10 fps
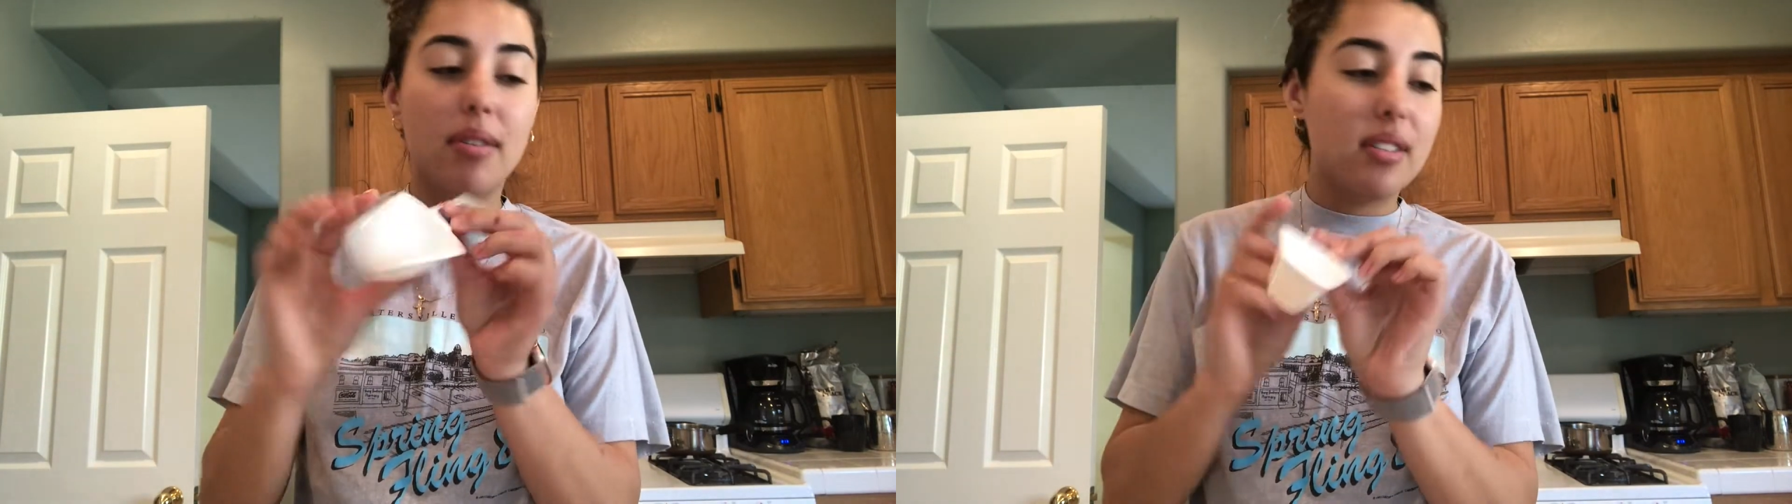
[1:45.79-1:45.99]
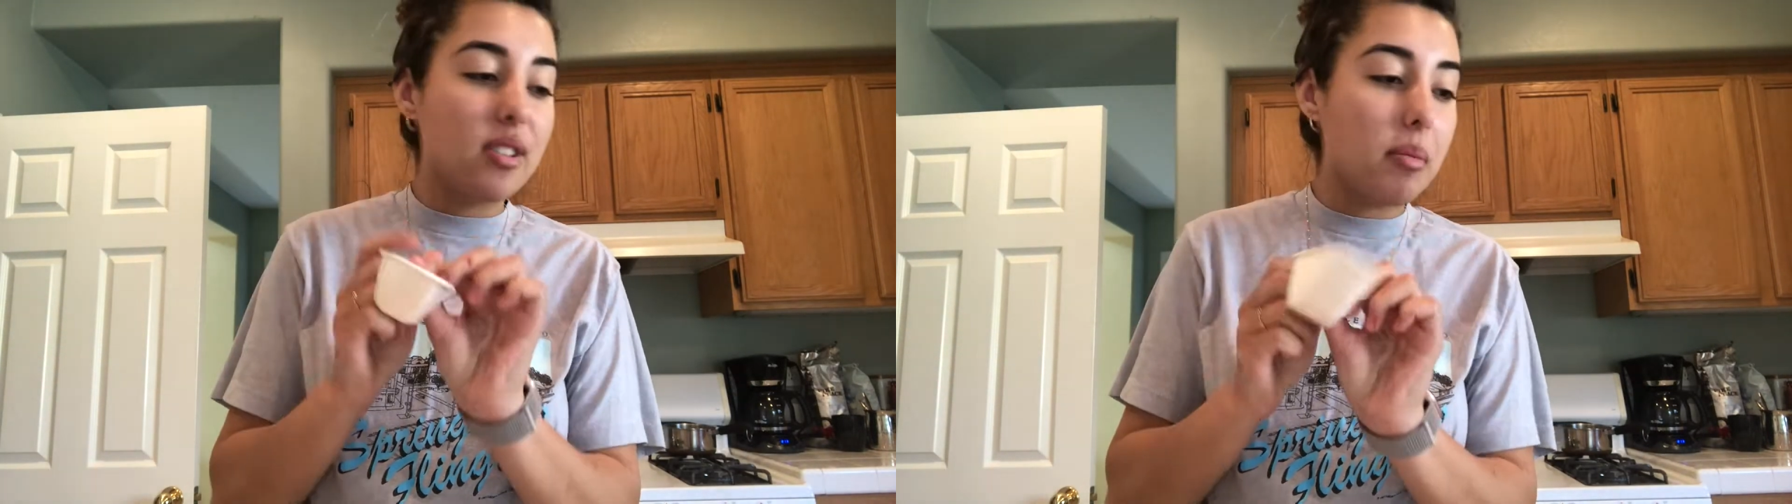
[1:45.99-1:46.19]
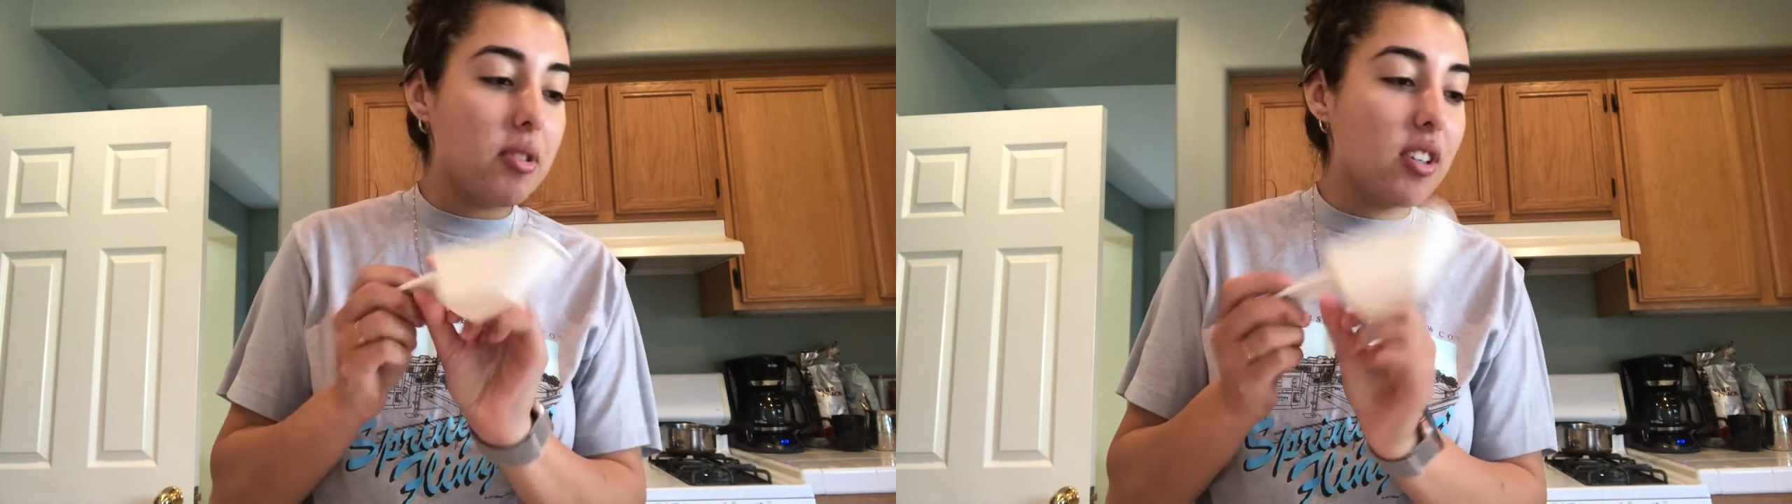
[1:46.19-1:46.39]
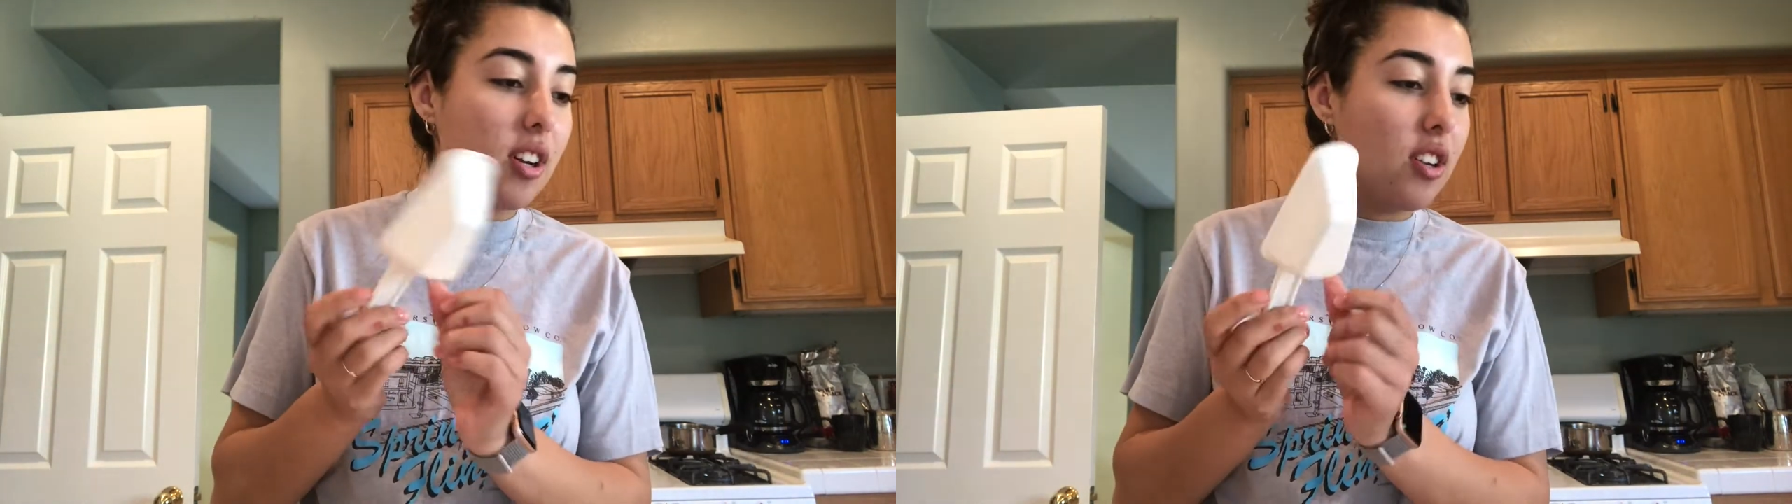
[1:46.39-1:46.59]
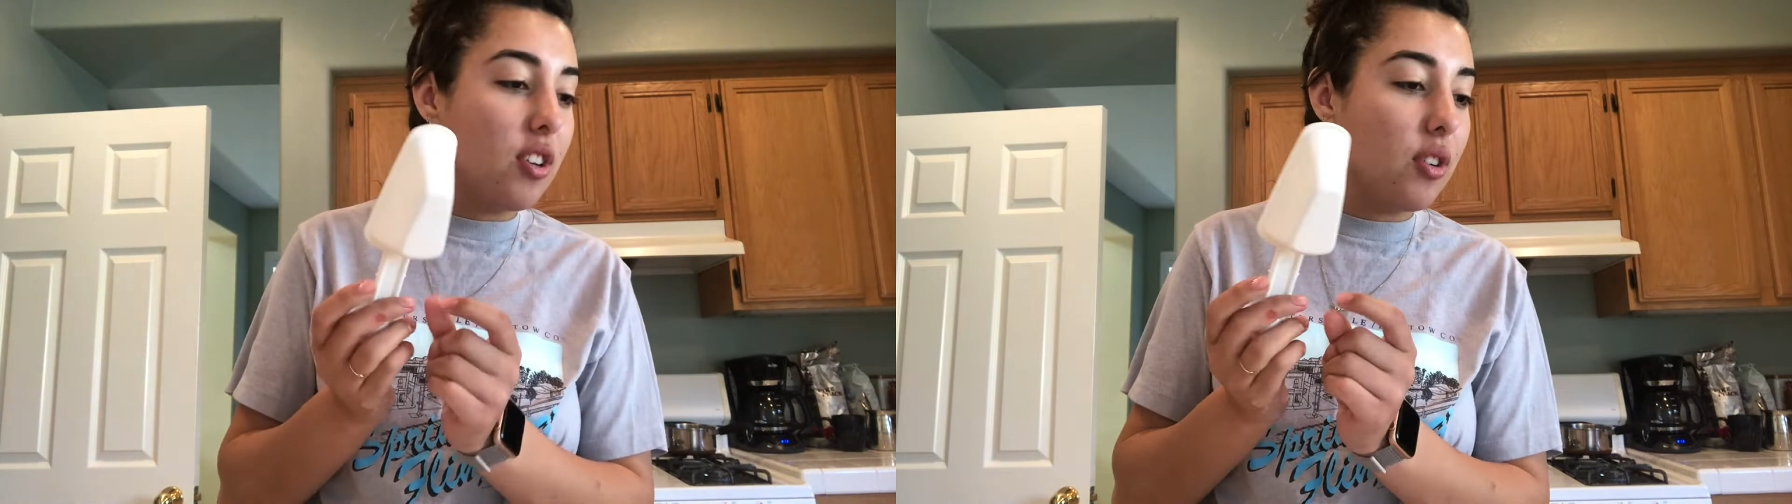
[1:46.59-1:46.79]
so I'm just
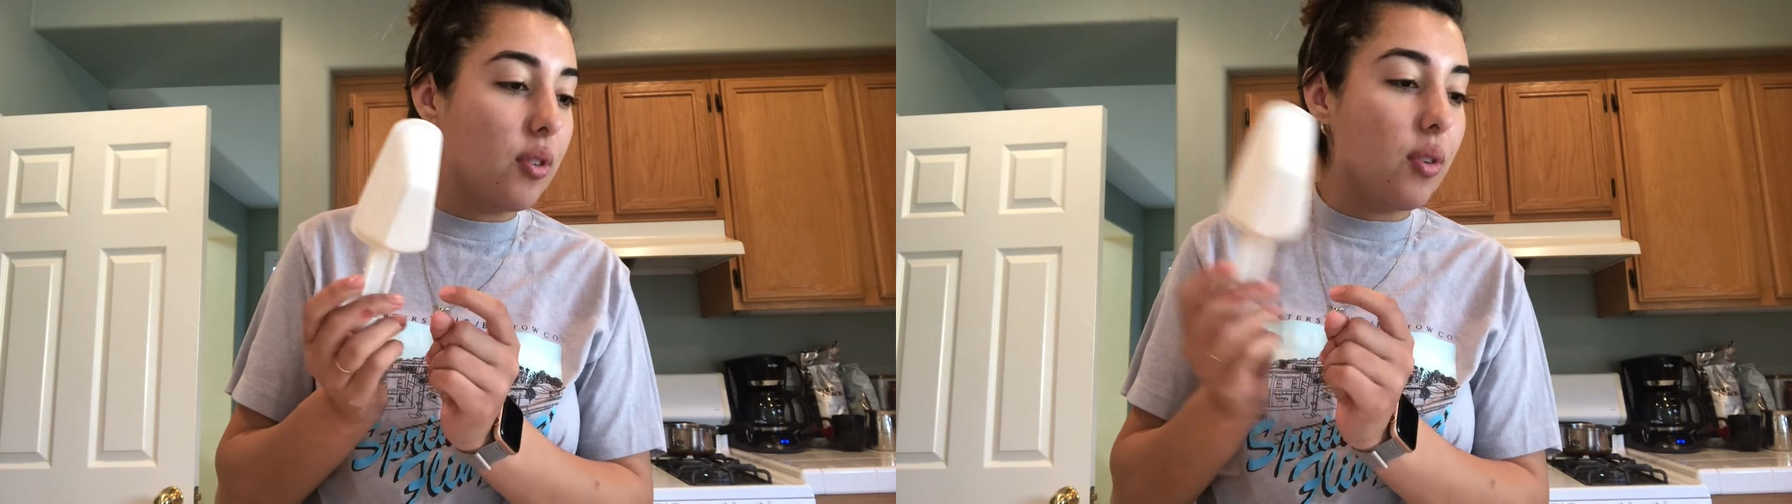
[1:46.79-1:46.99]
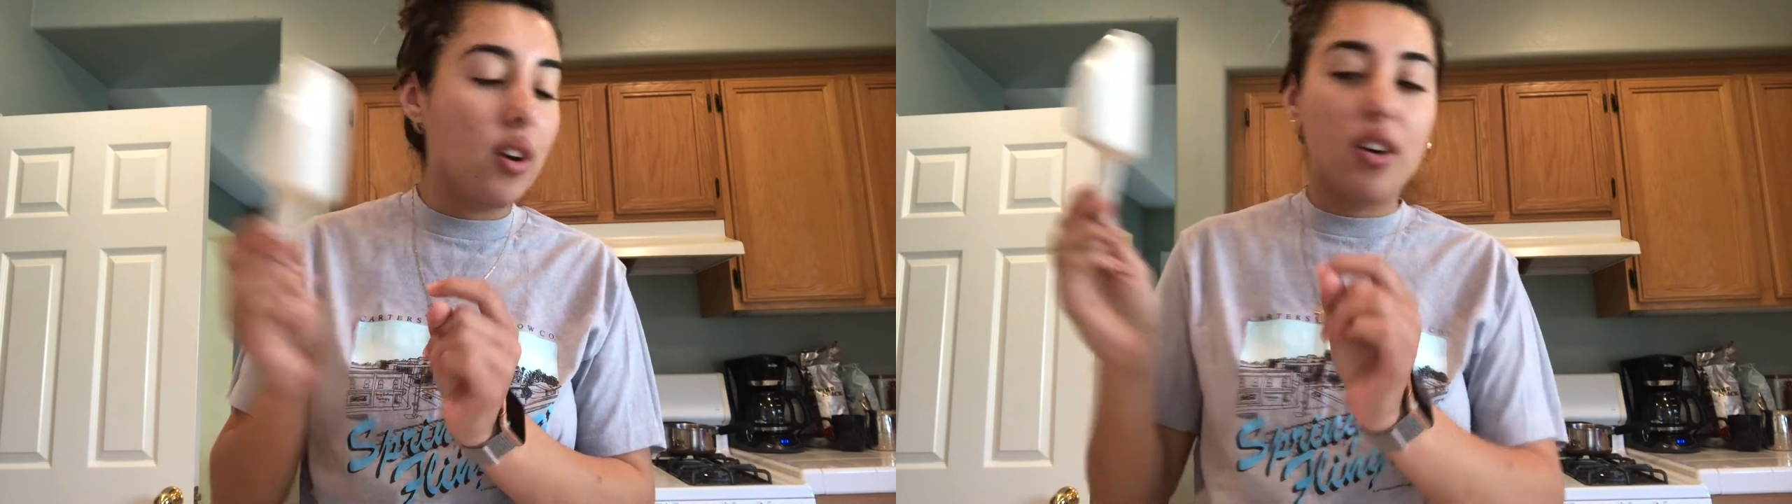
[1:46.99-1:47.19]
gonna do